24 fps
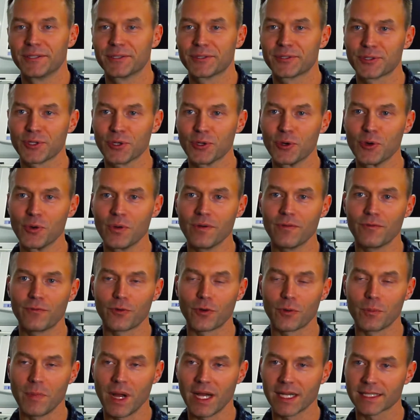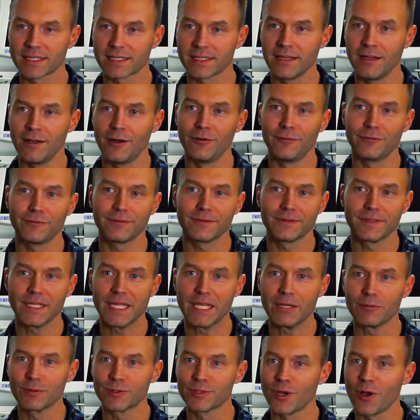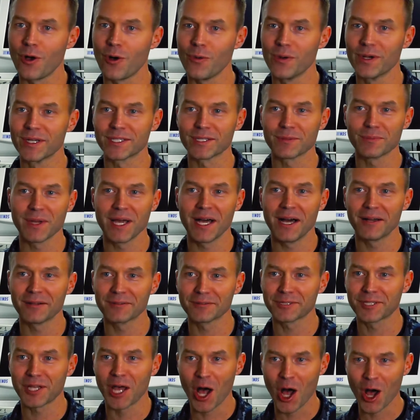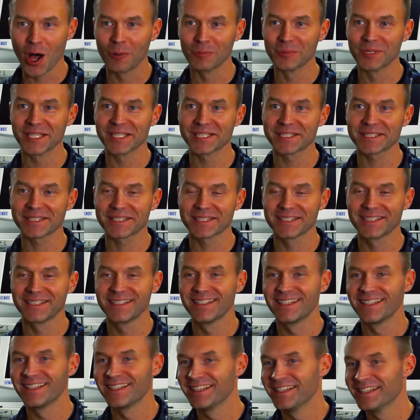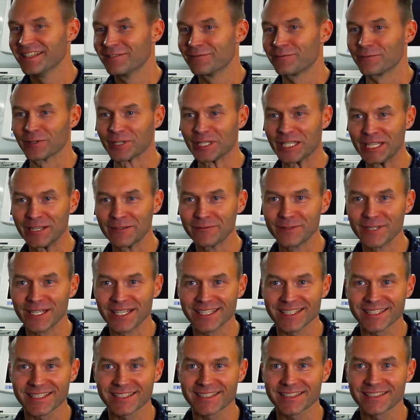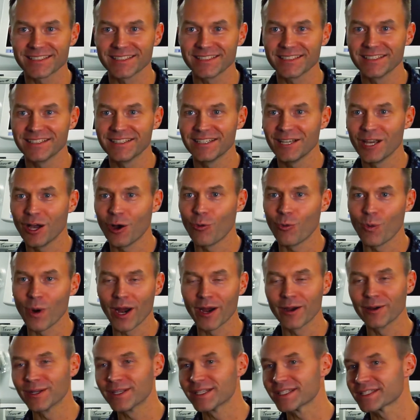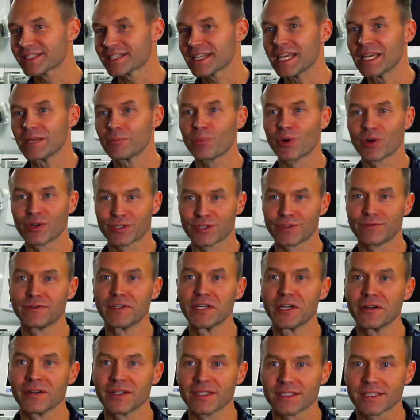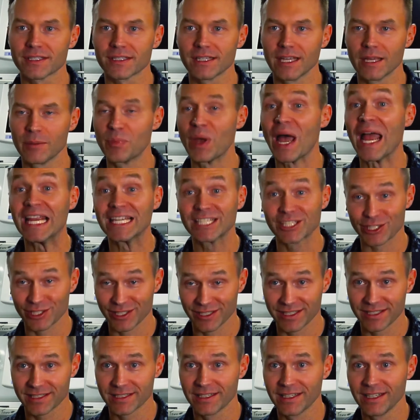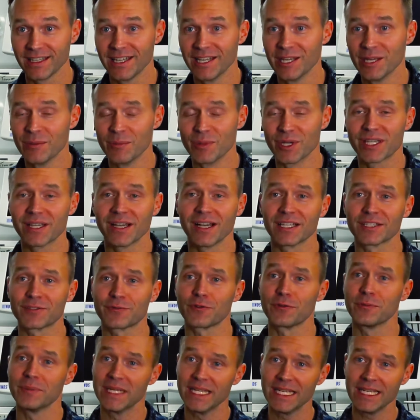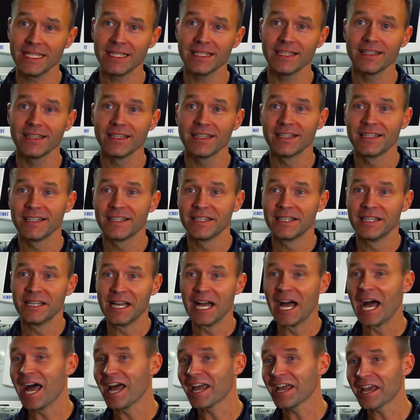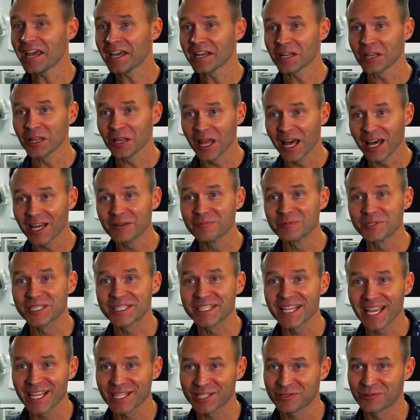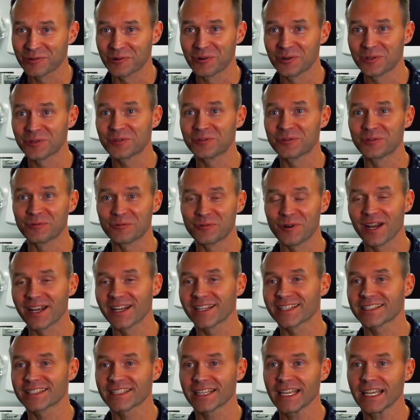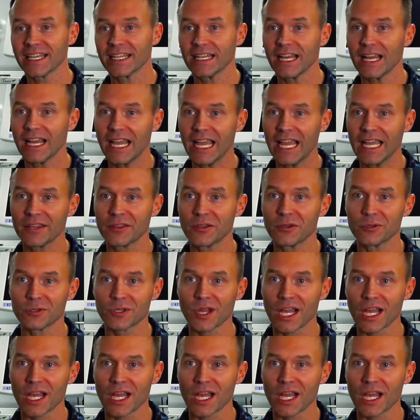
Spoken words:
So for myself, it was always about calmness, forgiveness, awareness, and perseverance, and patience. Because for me, I had a lot of mistakes growing through the ranks, and I had those